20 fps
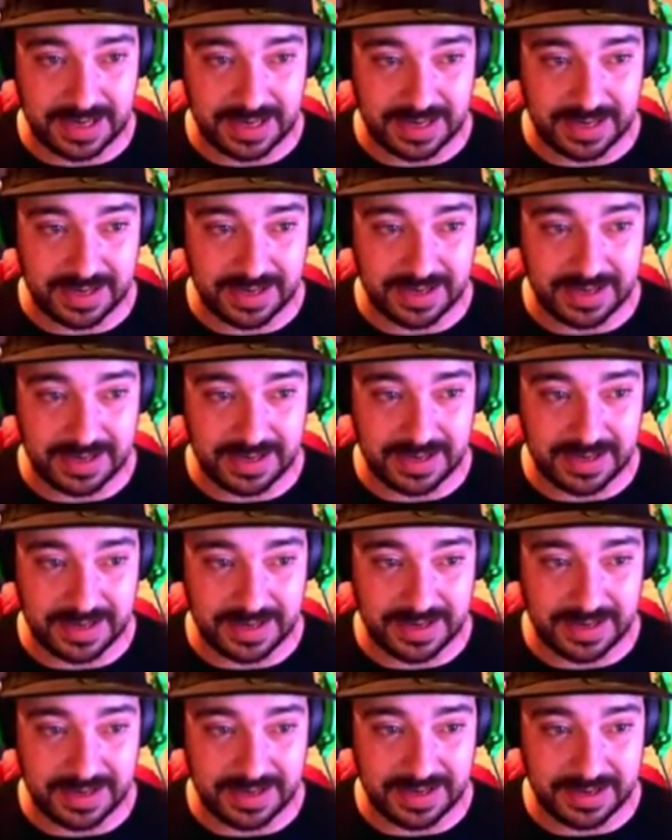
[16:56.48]
Okay.
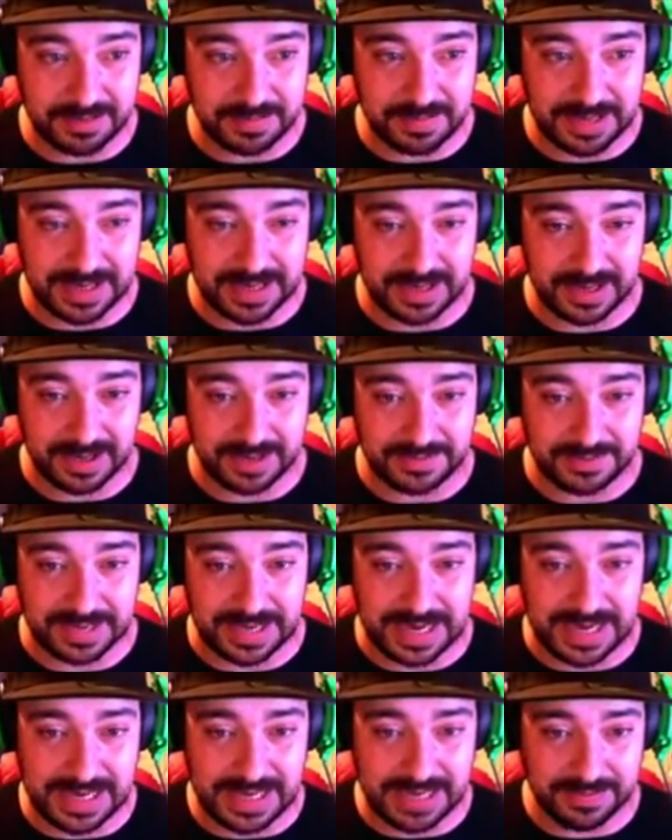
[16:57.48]
Man
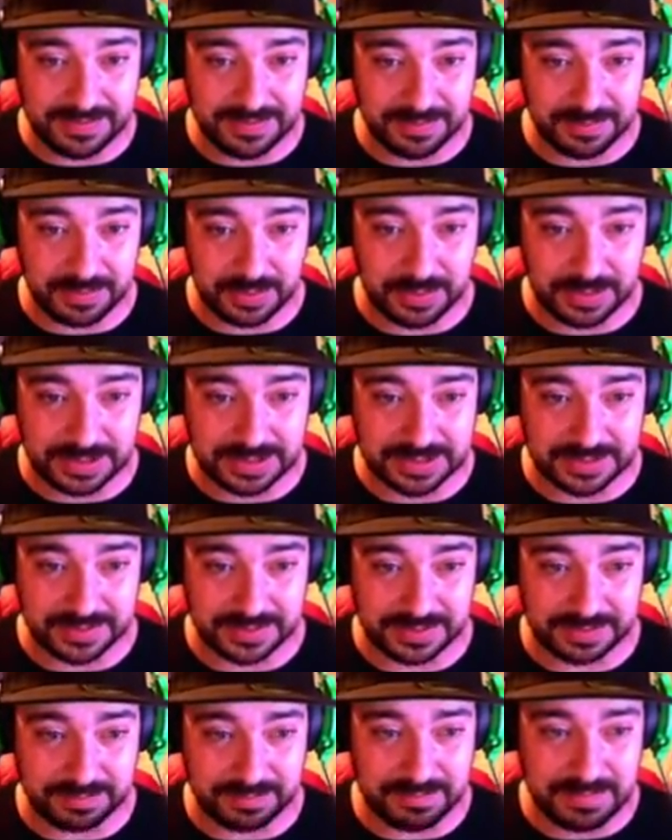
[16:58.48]
alive, at any given point,
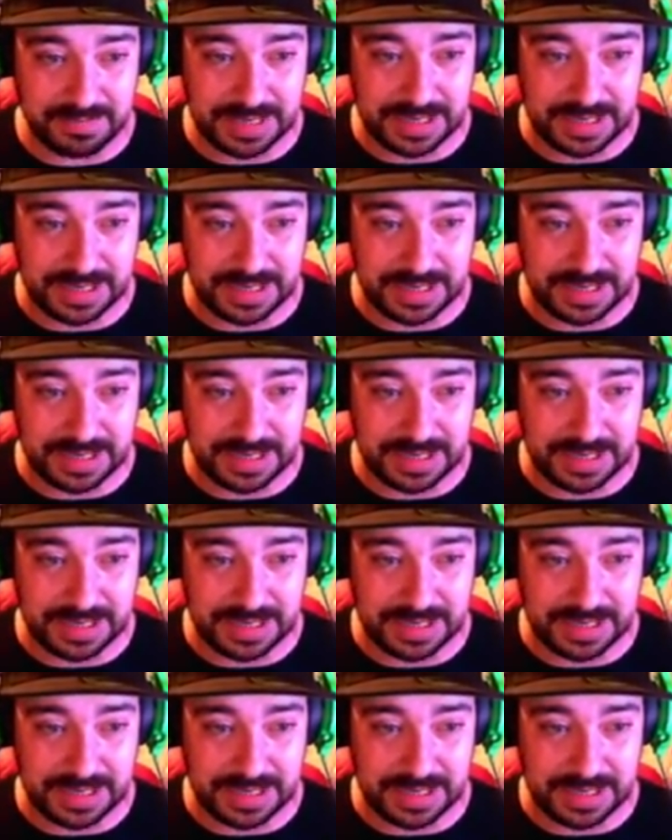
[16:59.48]
something